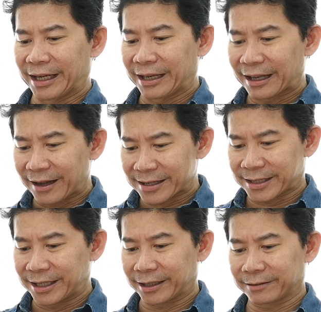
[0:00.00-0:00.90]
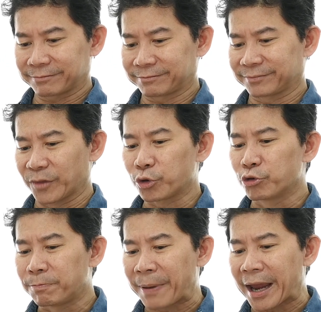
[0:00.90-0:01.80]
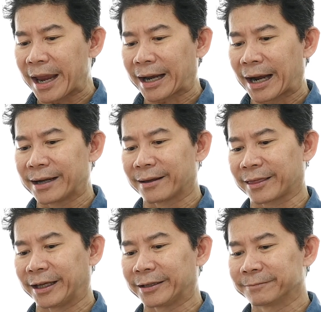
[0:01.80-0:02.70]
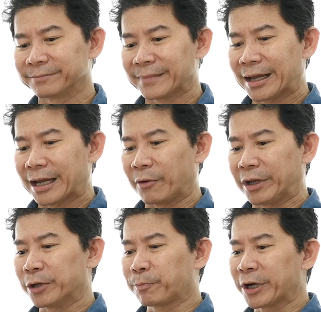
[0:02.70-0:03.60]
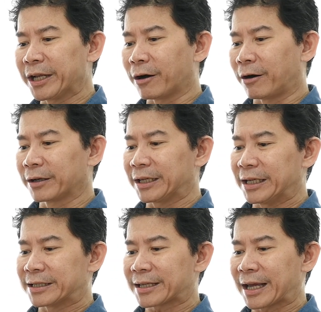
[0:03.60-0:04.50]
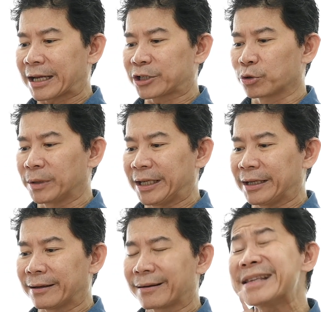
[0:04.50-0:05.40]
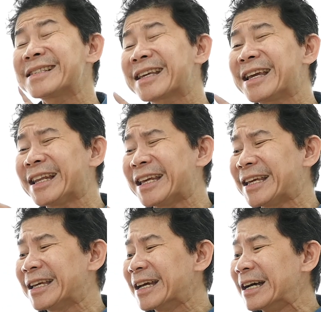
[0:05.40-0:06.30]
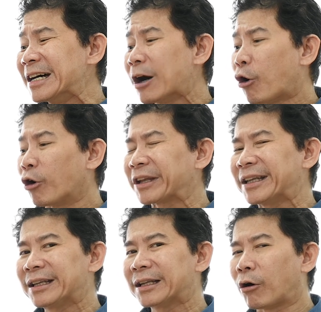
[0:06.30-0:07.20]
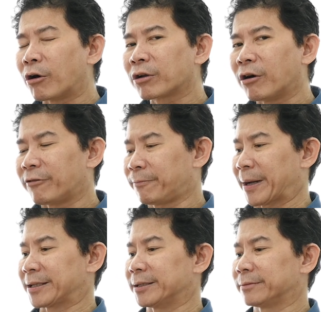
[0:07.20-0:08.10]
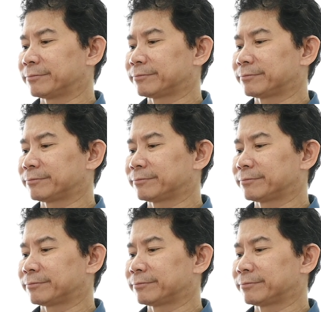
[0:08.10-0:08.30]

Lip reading: elastic toupee kind of thing. And when you put it on, it's actually riskily on the on-off button.